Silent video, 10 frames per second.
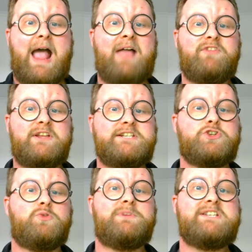and the
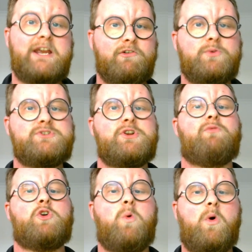additional materials that are
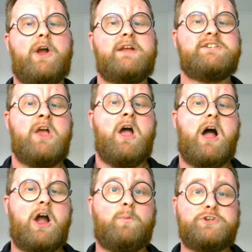required,
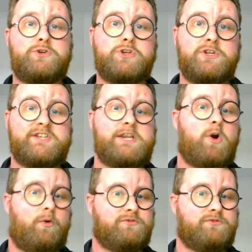which you should see on the